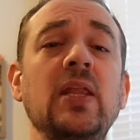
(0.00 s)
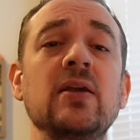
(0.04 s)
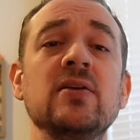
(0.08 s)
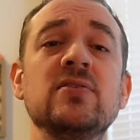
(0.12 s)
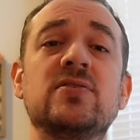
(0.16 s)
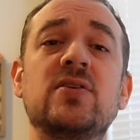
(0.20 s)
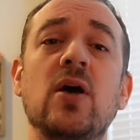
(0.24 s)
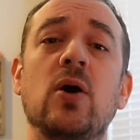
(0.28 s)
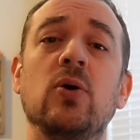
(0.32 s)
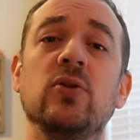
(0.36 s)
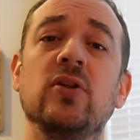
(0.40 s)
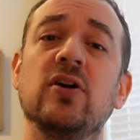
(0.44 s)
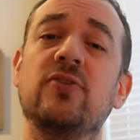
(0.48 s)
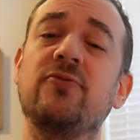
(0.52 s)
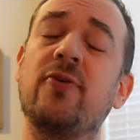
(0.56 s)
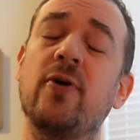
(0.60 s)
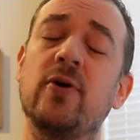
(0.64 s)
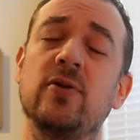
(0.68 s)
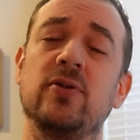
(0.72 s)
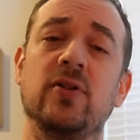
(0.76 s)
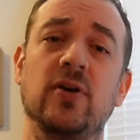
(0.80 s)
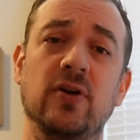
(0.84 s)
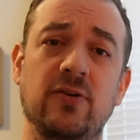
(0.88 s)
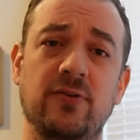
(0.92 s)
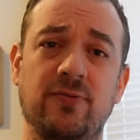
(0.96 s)
So look, for,
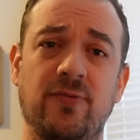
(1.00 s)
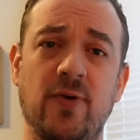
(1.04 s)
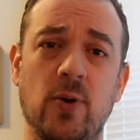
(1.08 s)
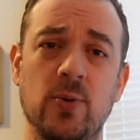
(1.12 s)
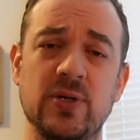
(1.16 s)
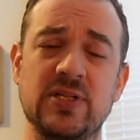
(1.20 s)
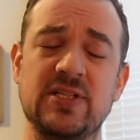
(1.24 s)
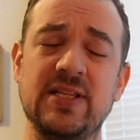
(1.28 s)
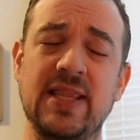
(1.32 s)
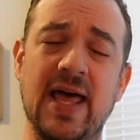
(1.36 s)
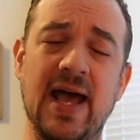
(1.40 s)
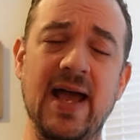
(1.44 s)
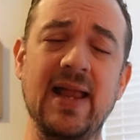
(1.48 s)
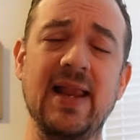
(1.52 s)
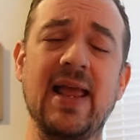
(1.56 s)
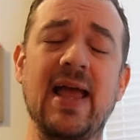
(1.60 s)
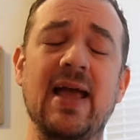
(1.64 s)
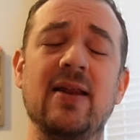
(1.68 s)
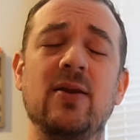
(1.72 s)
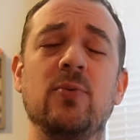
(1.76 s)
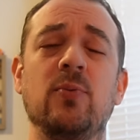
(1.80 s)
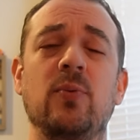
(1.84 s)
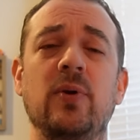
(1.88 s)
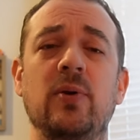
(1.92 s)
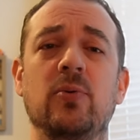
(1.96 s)
look forward to that,
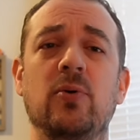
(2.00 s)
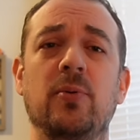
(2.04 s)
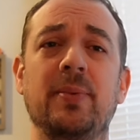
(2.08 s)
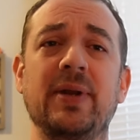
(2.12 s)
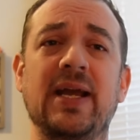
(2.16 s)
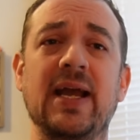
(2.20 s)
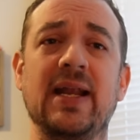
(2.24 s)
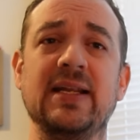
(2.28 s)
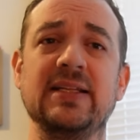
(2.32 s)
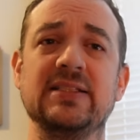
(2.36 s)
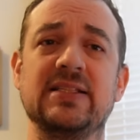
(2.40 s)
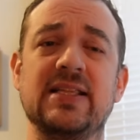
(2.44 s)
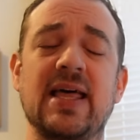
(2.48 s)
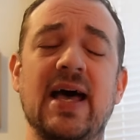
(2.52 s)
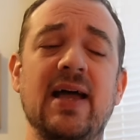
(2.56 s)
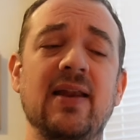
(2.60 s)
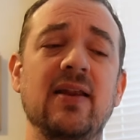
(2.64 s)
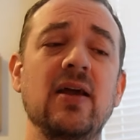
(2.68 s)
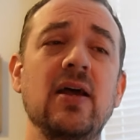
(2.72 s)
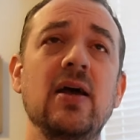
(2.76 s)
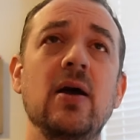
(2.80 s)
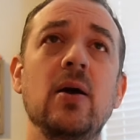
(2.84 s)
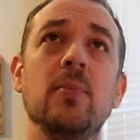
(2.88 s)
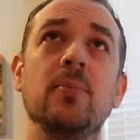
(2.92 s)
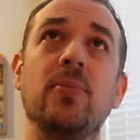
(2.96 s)
and we will be getting to that
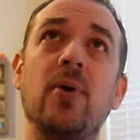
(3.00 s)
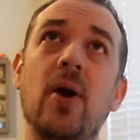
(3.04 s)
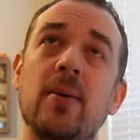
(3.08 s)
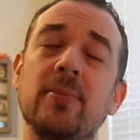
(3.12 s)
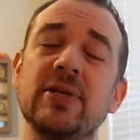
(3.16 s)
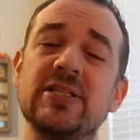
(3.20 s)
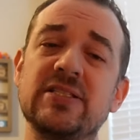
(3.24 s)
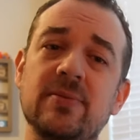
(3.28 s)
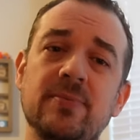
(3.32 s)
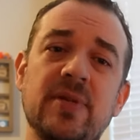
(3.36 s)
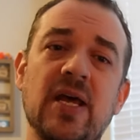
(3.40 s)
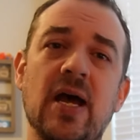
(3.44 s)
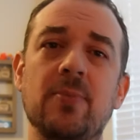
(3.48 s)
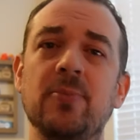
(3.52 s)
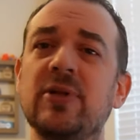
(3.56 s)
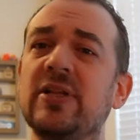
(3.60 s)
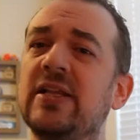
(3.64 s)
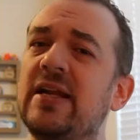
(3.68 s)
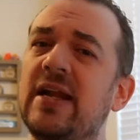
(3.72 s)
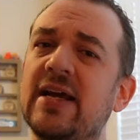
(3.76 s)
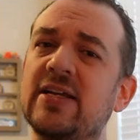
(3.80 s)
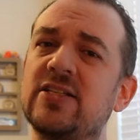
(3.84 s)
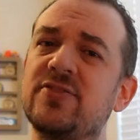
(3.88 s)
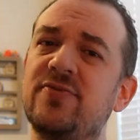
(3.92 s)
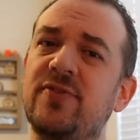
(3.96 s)
probably sometime in the
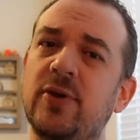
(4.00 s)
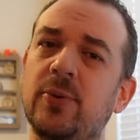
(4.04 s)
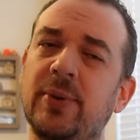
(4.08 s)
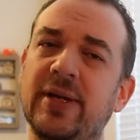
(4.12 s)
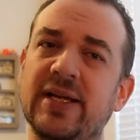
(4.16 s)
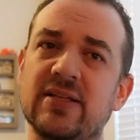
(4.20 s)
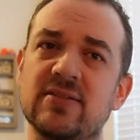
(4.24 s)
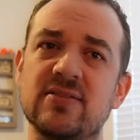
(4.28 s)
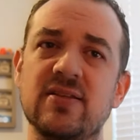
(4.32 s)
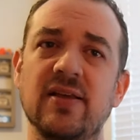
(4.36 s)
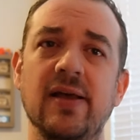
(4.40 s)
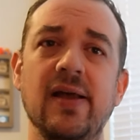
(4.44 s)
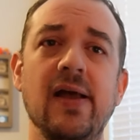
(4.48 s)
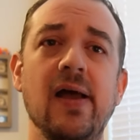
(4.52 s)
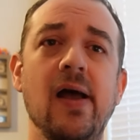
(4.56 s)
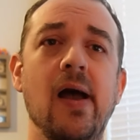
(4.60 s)
next few weeks.